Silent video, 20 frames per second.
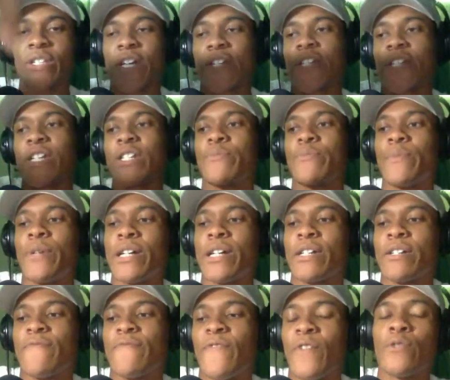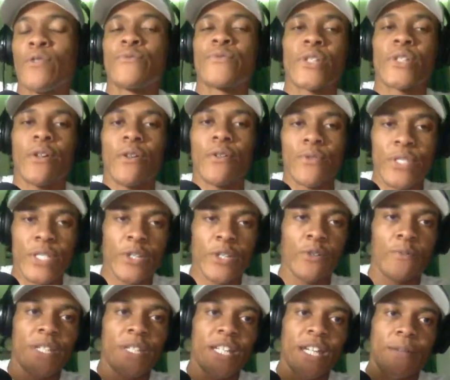I changed my phone to only
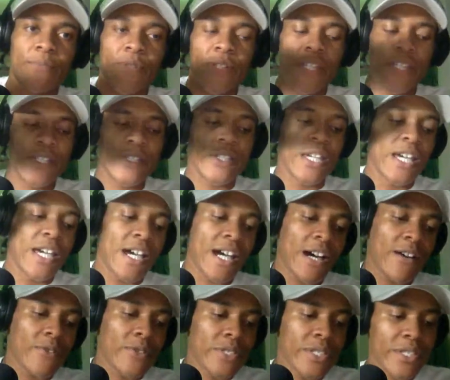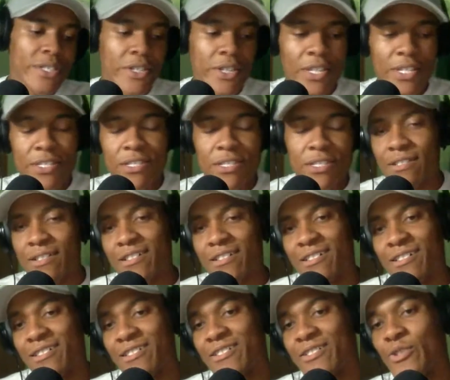show me Japanese. I was listening
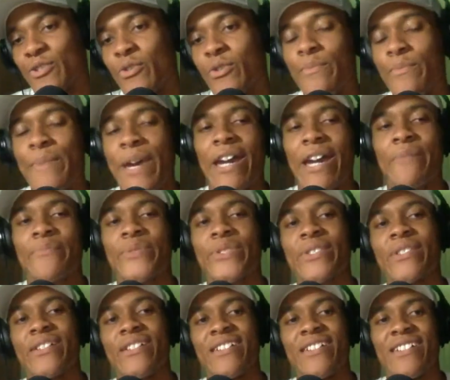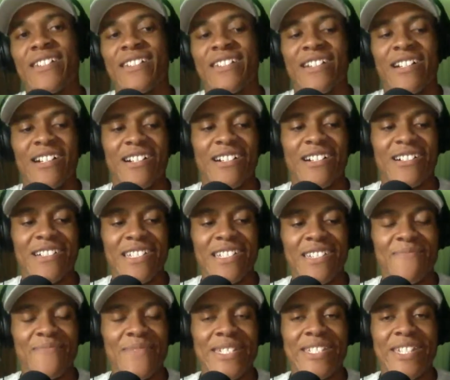to Google Maps
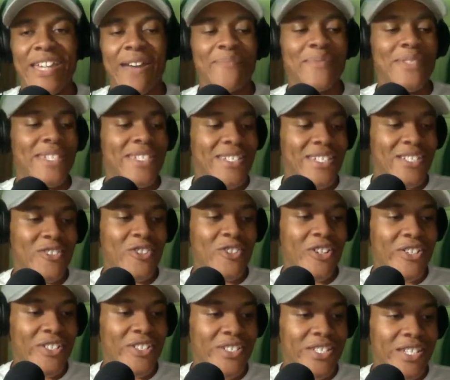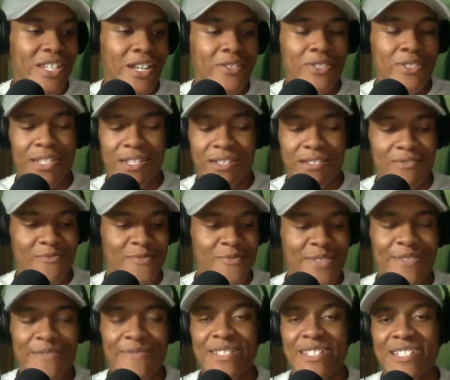give me Japanese instructions, and I was like,
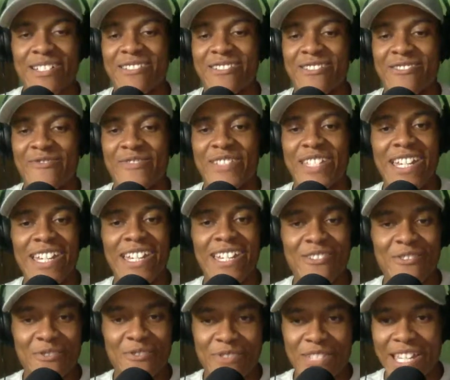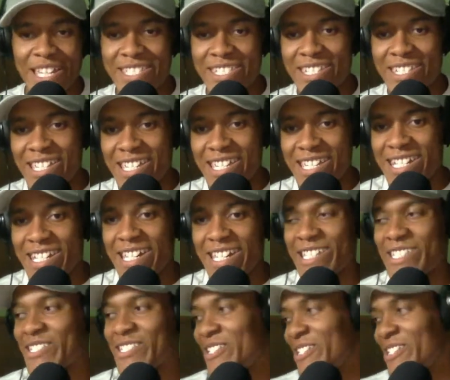okay, cool, that's nice.